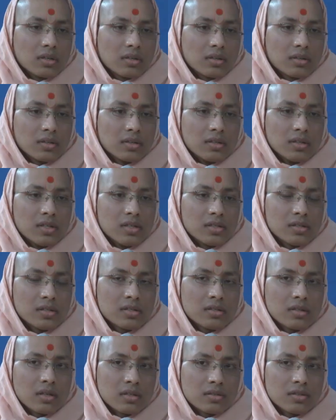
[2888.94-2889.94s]
this
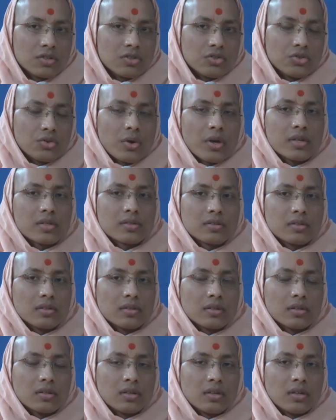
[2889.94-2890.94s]
is the situation.
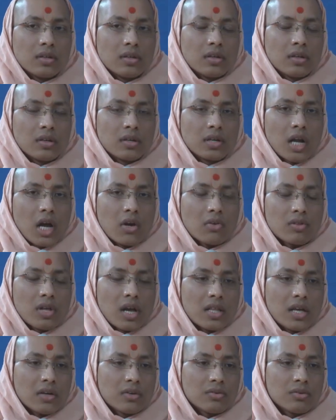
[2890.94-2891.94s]
Now
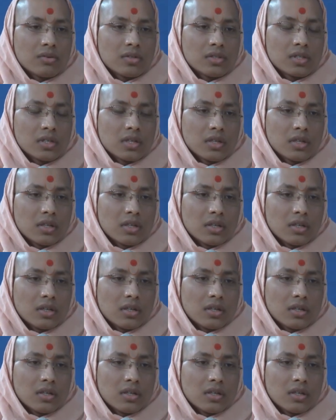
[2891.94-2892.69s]
Dada Guruji